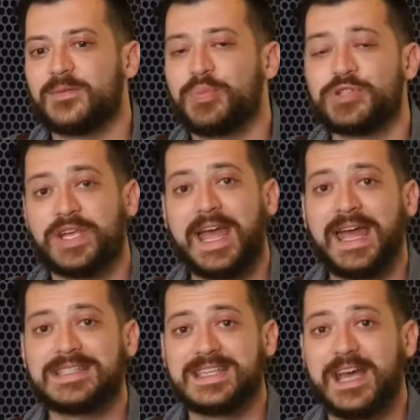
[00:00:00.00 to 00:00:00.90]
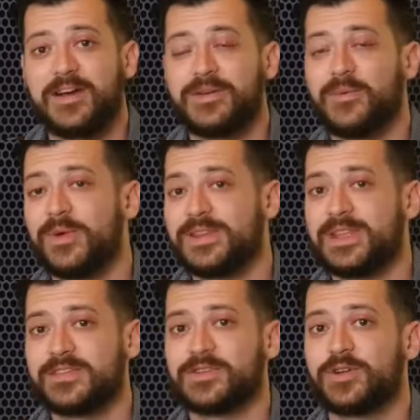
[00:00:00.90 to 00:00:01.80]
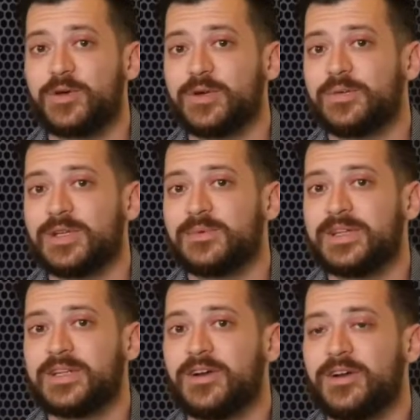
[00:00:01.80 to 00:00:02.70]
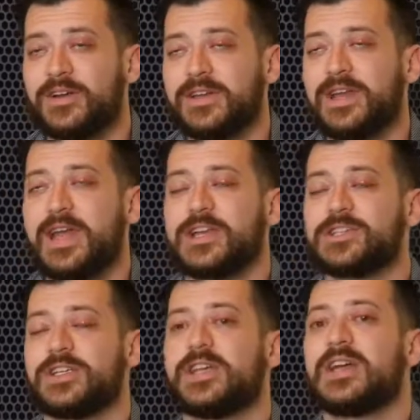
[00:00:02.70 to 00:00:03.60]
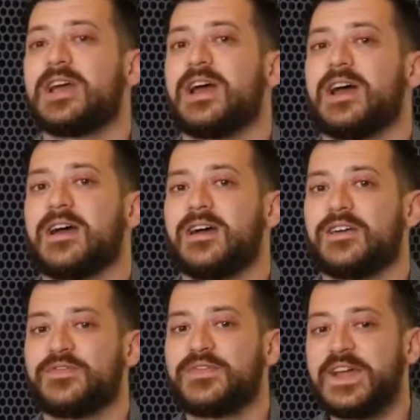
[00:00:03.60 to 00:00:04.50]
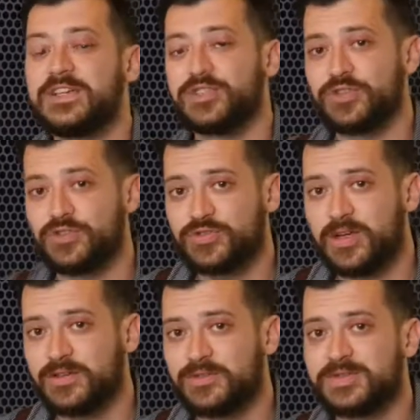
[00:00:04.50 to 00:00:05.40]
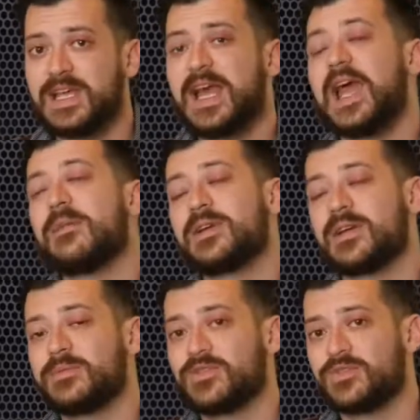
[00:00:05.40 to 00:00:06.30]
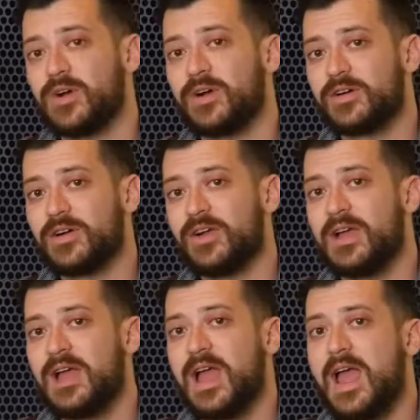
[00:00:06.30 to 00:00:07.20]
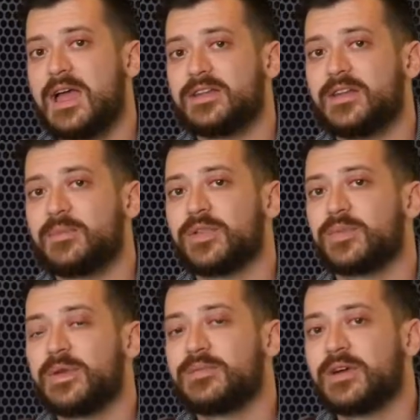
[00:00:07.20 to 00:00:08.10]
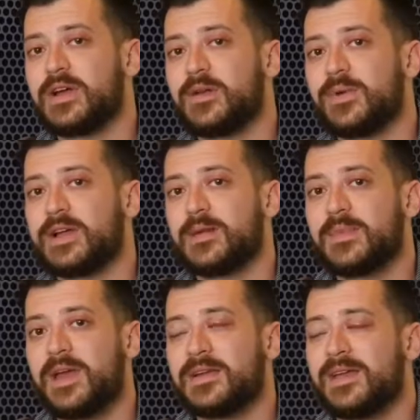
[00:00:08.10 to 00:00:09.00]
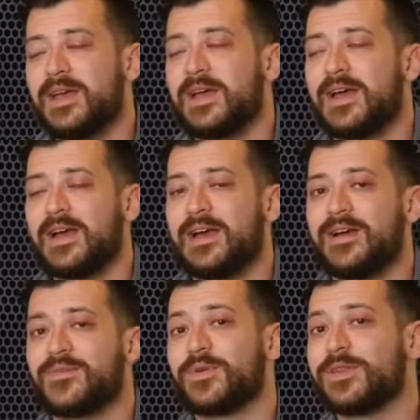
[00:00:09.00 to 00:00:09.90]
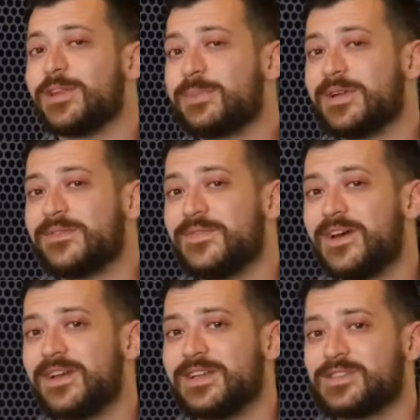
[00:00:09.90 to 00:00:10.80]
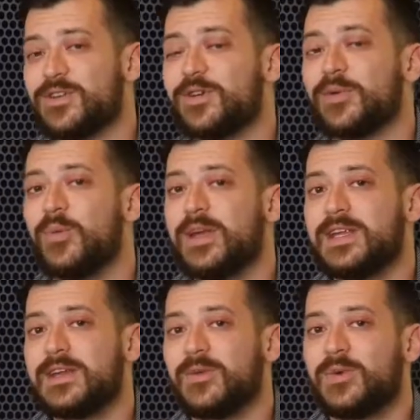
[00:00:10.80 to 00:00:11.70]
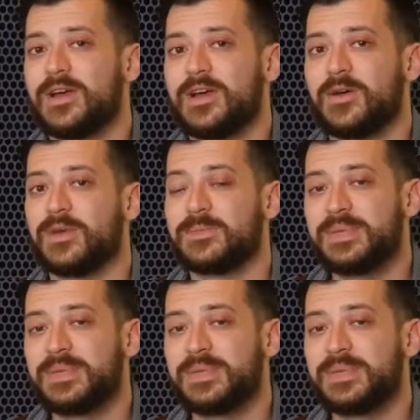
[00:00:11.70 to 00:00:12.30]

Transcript: put your head down when things are going really, really hard, and actually uh, face your struggles and become stronger. And the number three book I'd recommend uh, for a little bit of fun is called Winning uh, with